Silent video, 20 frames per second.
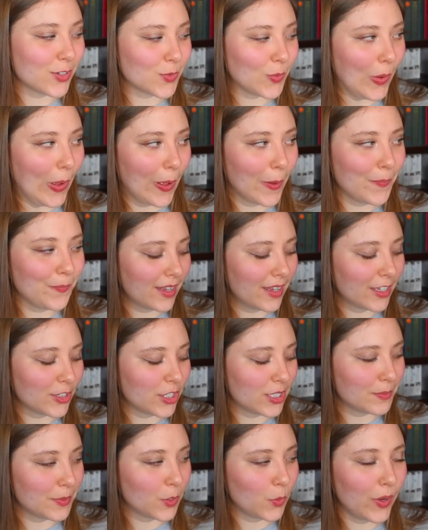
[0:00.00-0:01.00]
Schwab. Uh,
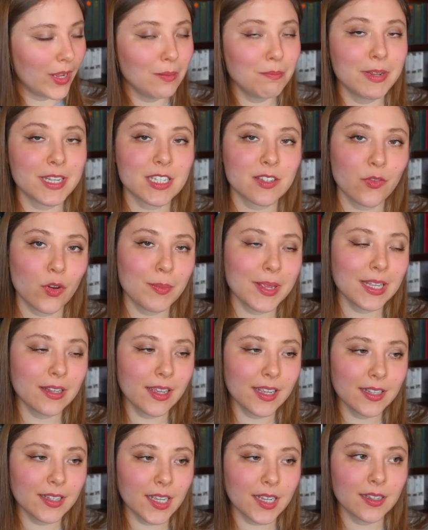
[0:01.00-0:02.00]
she's been quite missed for me
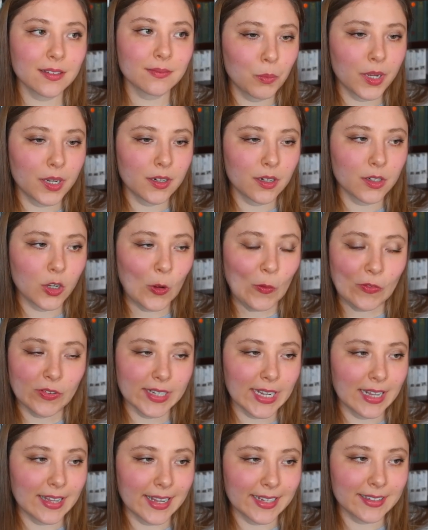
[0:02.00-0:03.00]
lately, but
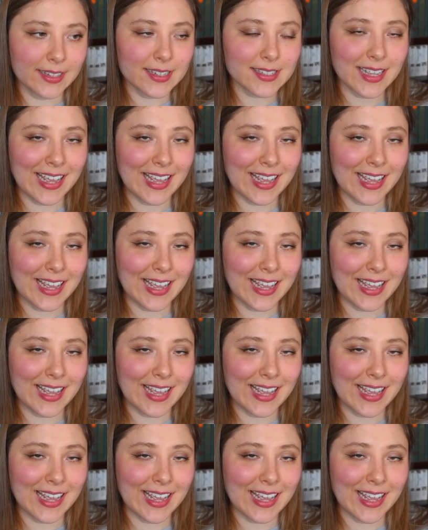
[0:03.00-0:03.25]
hopefully I like this.